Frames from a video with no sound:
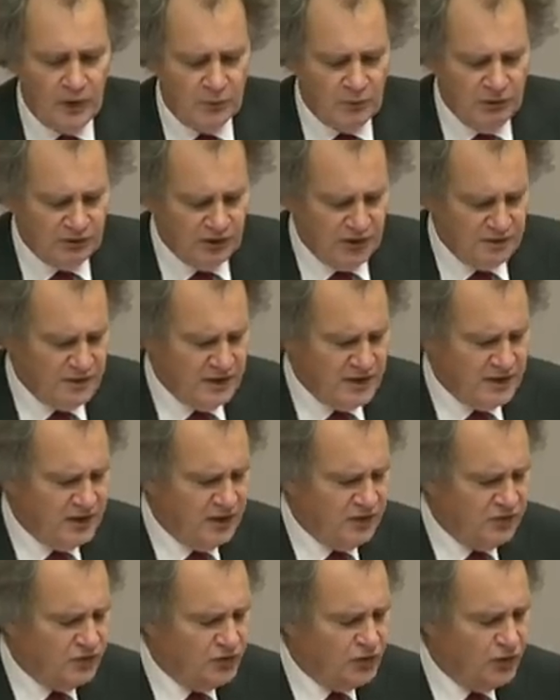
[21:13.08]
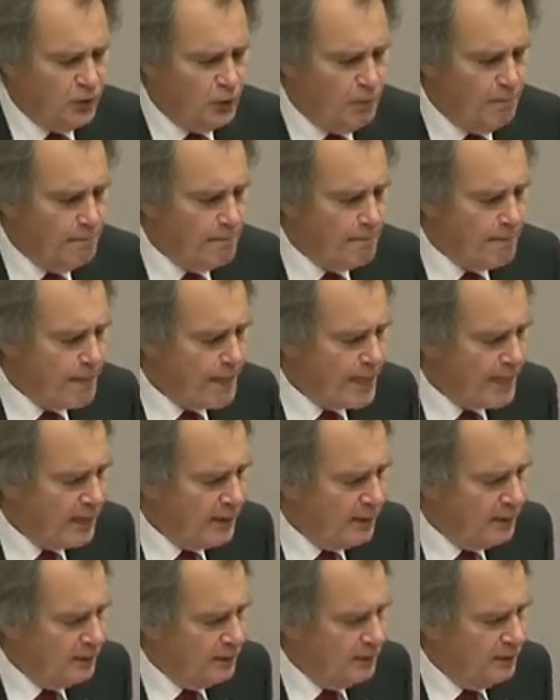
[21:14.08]
which I think is to,
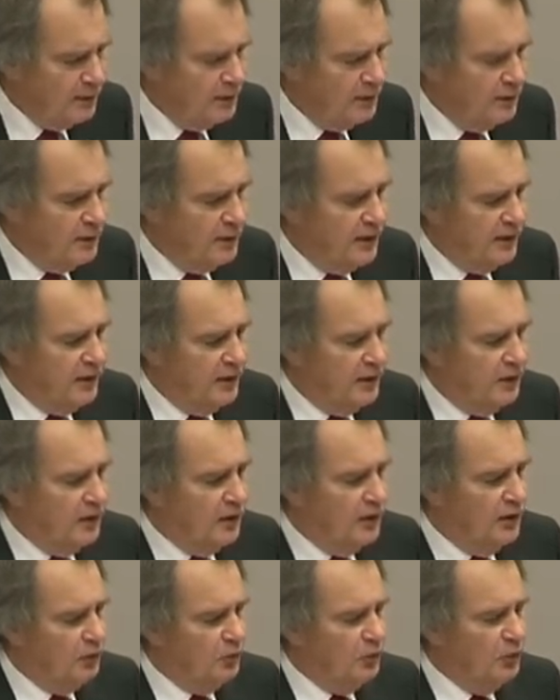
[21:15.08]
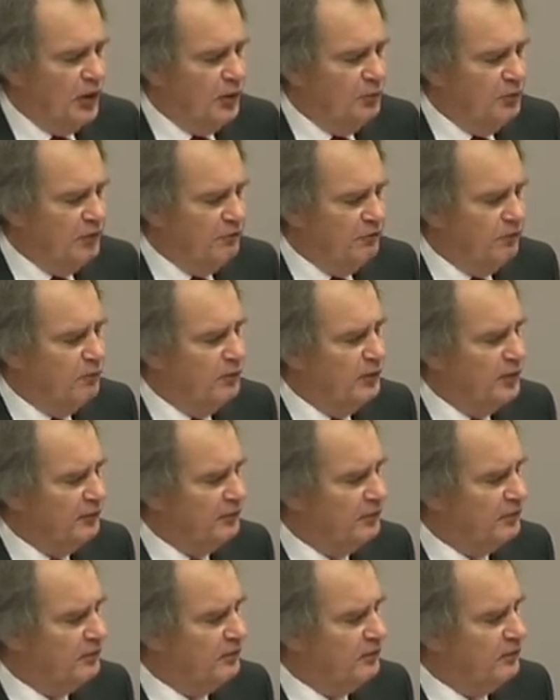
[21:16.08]
uh, and we,
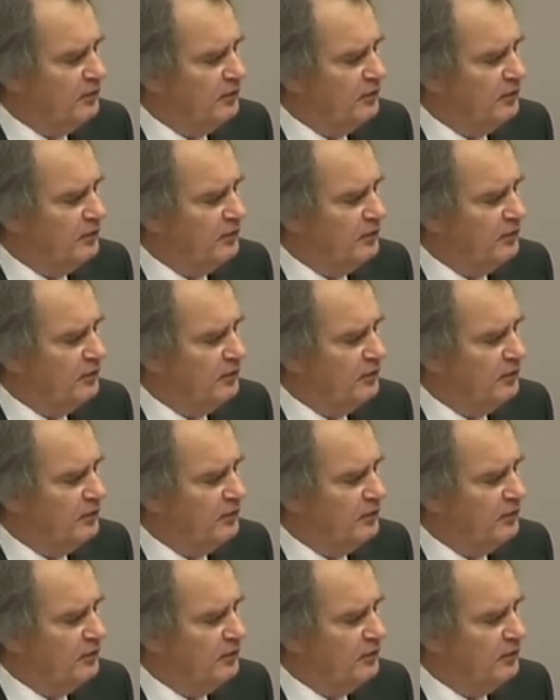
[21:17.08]
we,